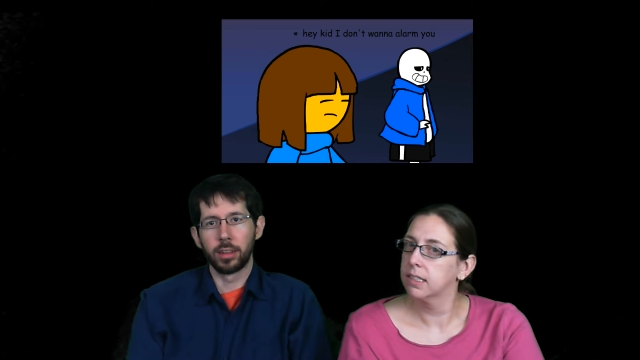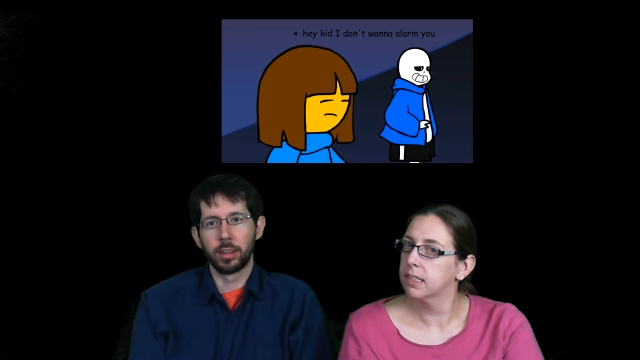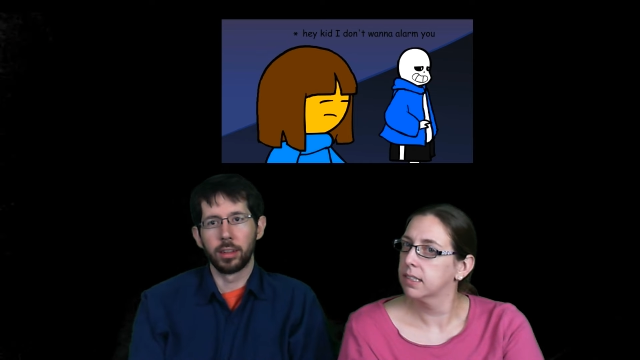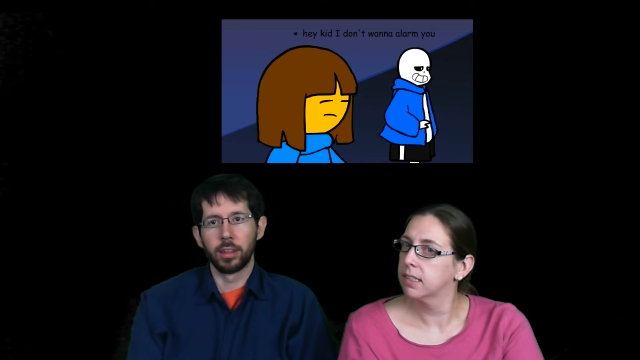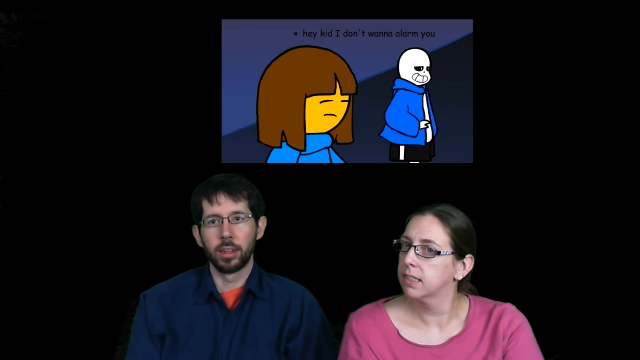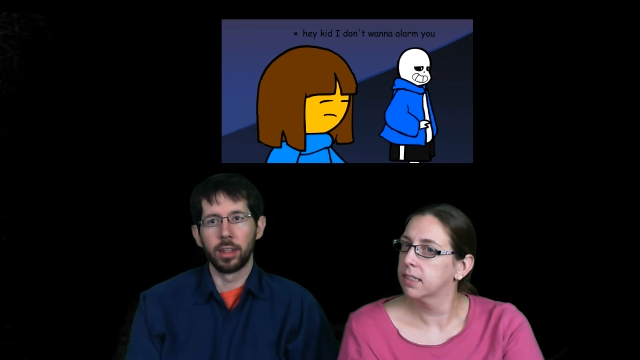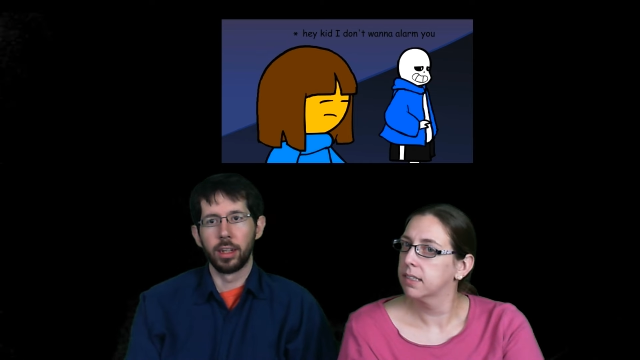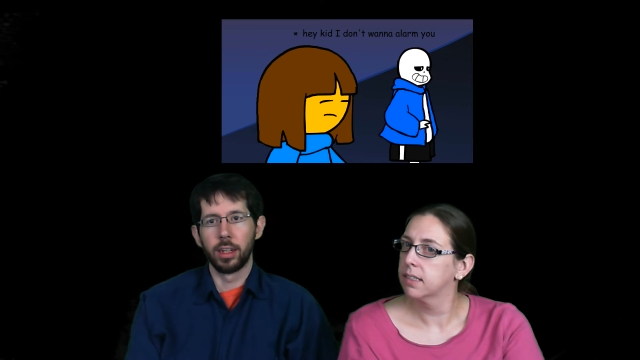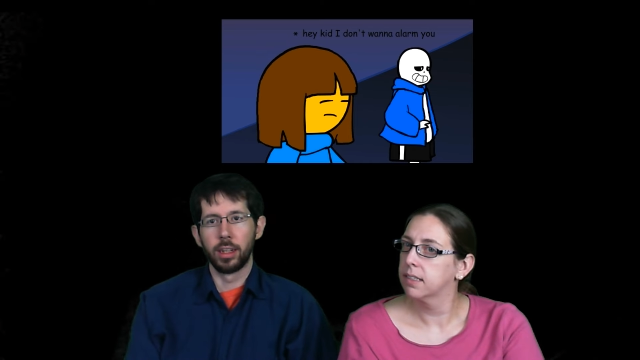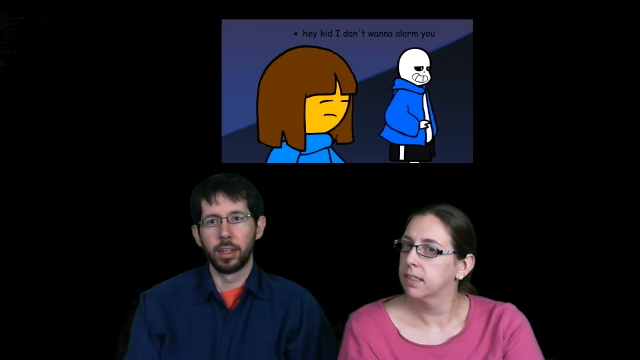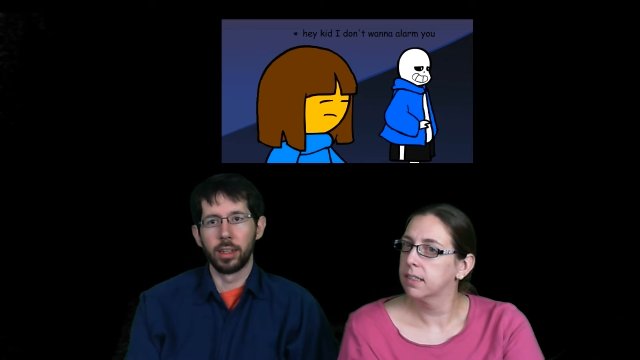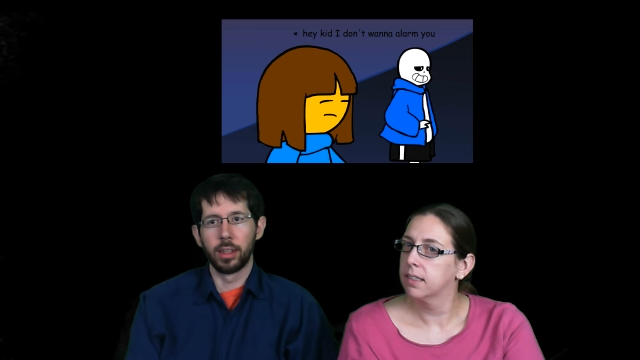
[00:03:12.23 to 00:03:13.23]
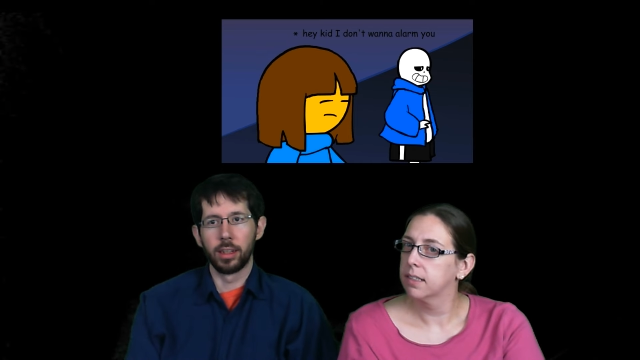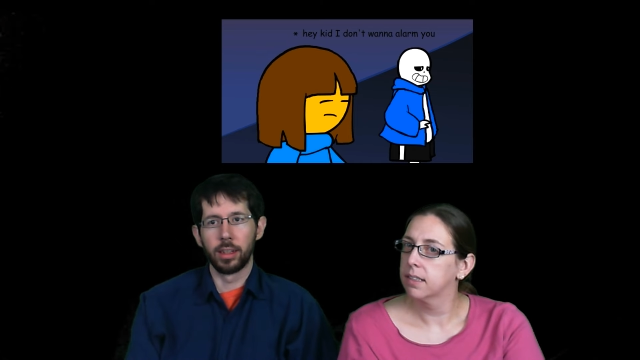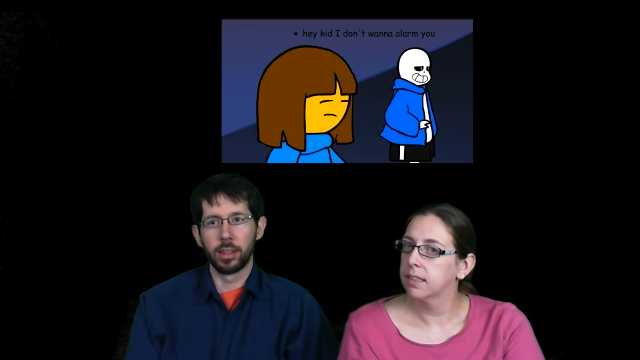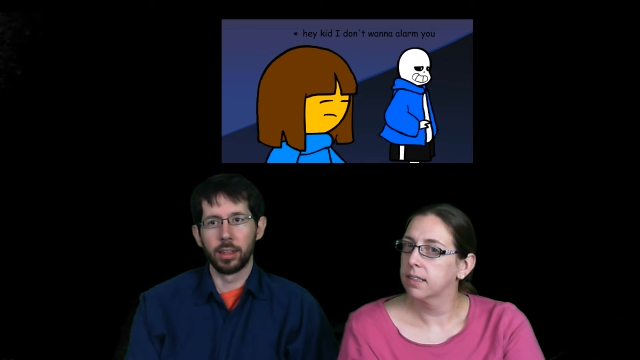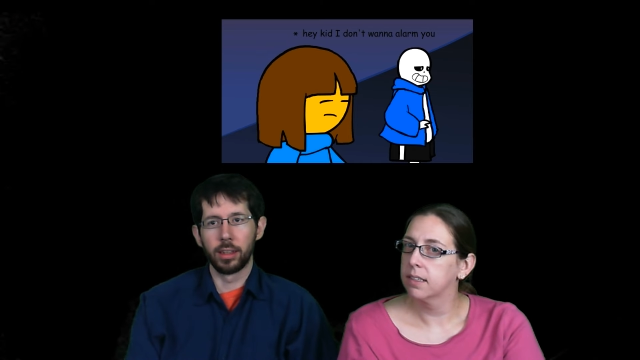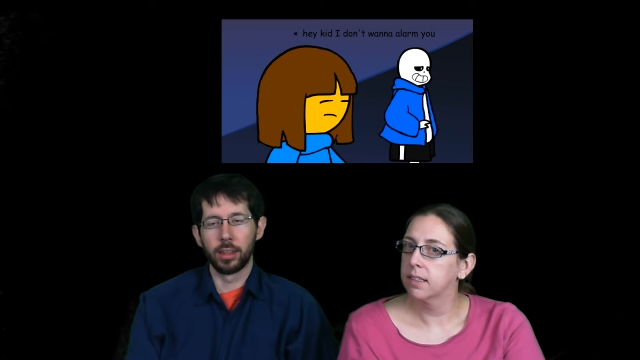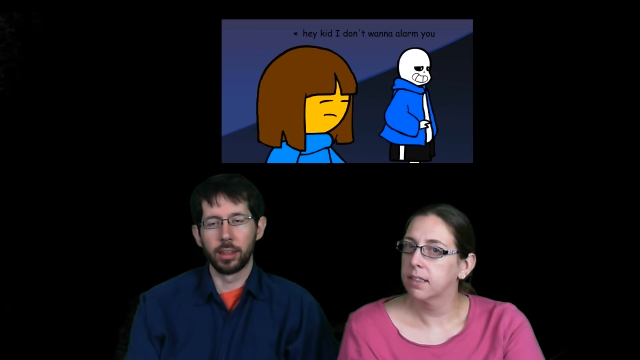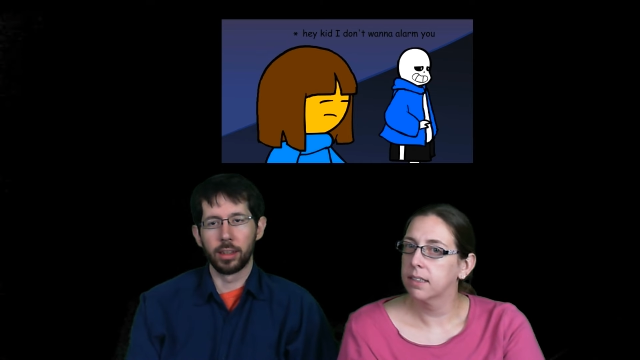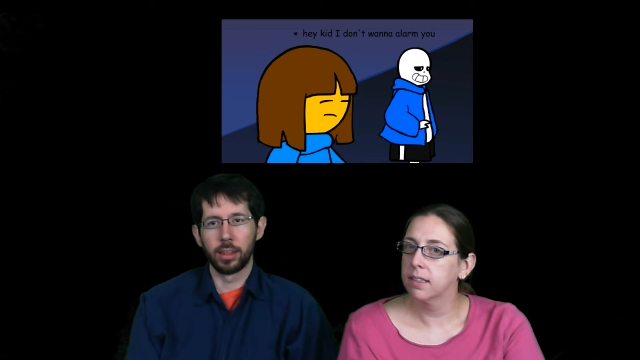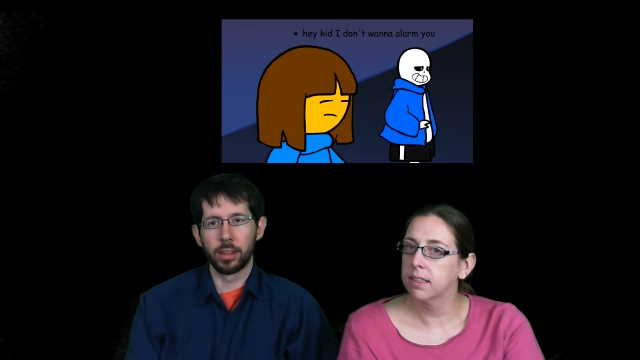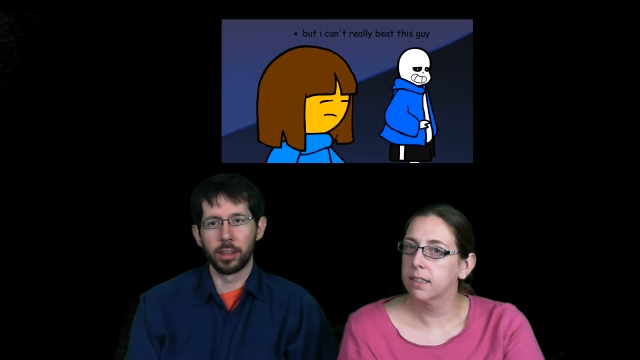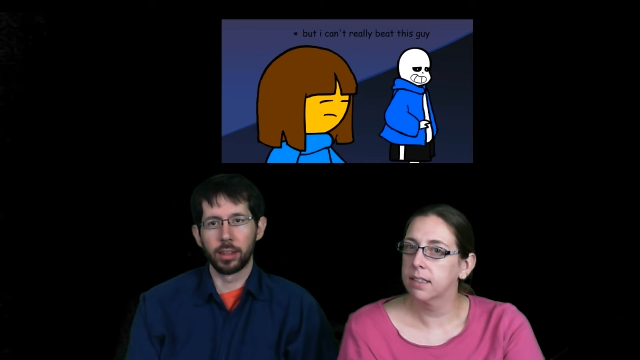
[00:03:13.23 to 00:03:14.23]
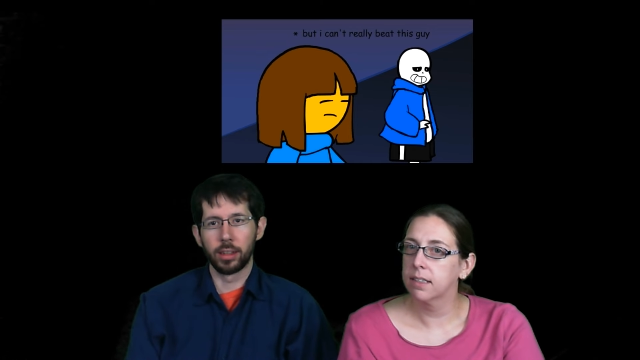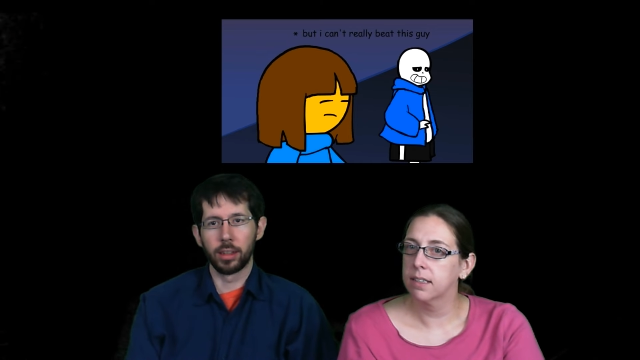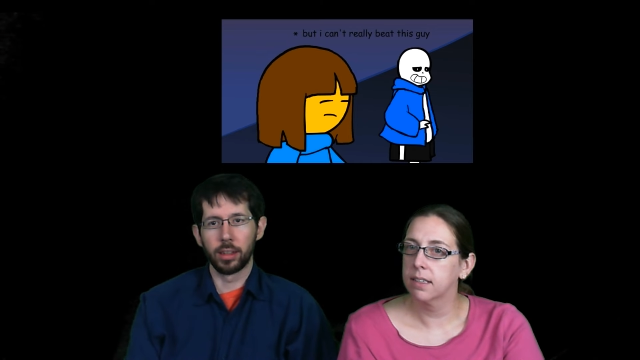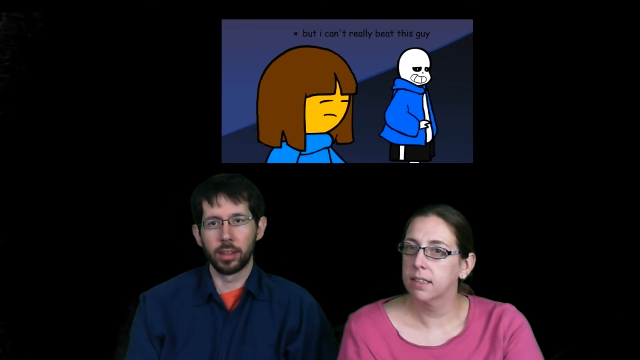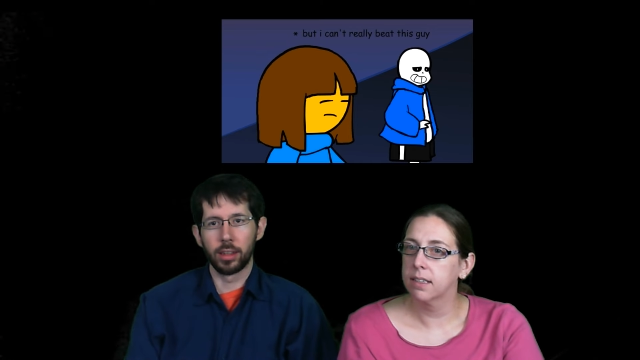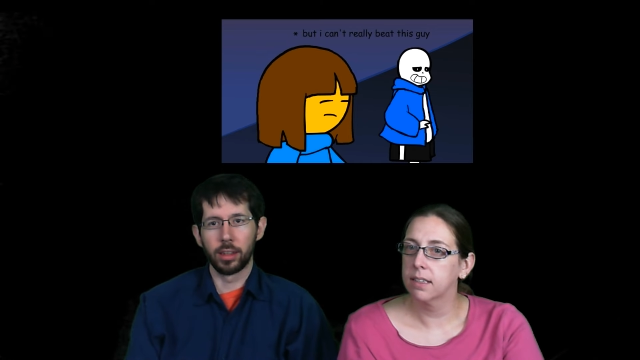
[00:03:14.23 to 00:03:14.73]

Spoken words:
[no speech]